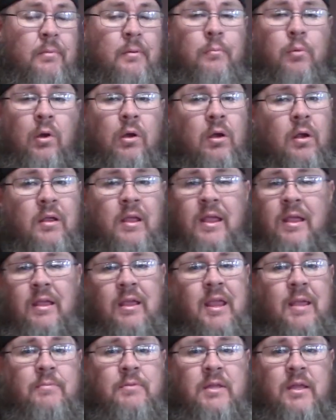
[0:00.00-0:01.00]
but Burger King
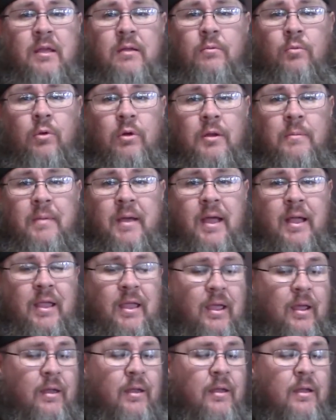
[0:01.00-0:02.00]
keeps getting worked back
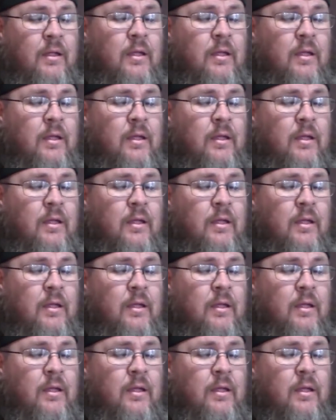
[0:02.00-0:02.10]
in.